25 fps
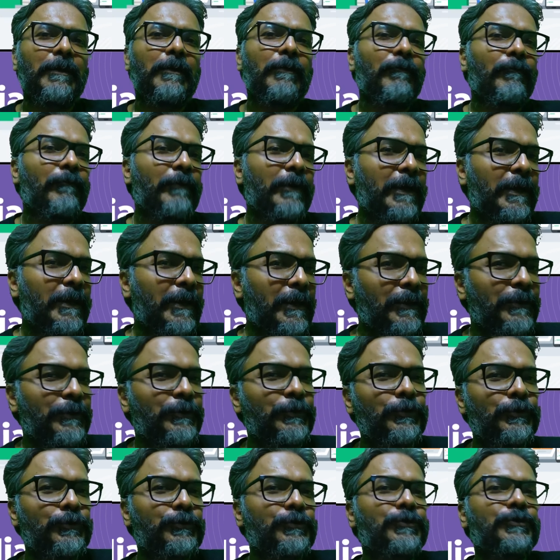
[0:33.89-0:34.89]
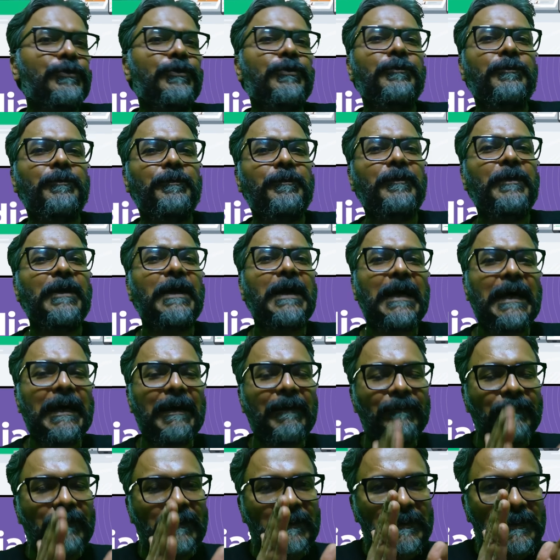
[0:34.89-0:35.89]
wherein you should
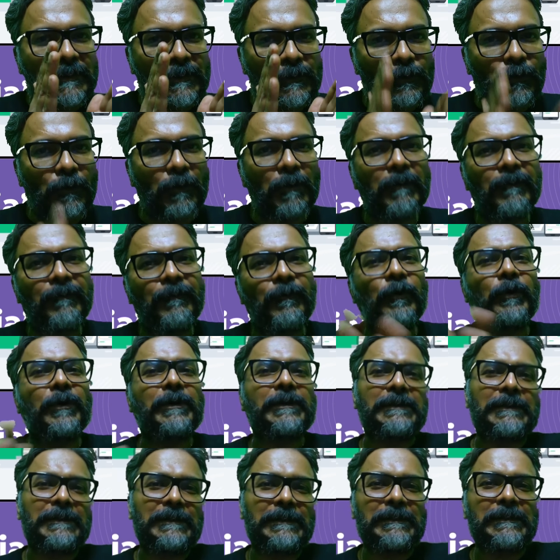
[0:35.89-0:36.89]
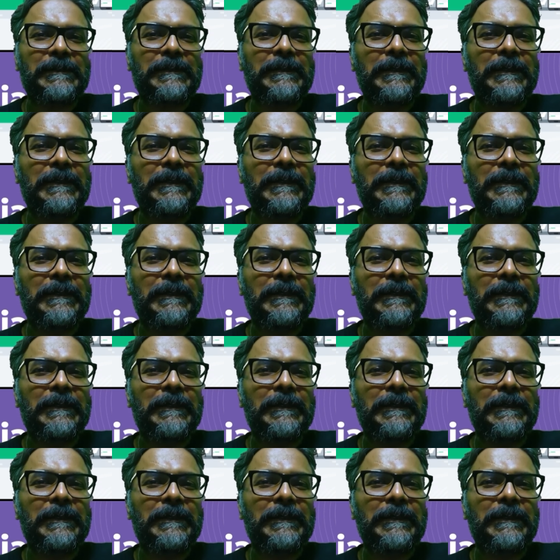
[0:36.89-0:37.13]
have the sole focus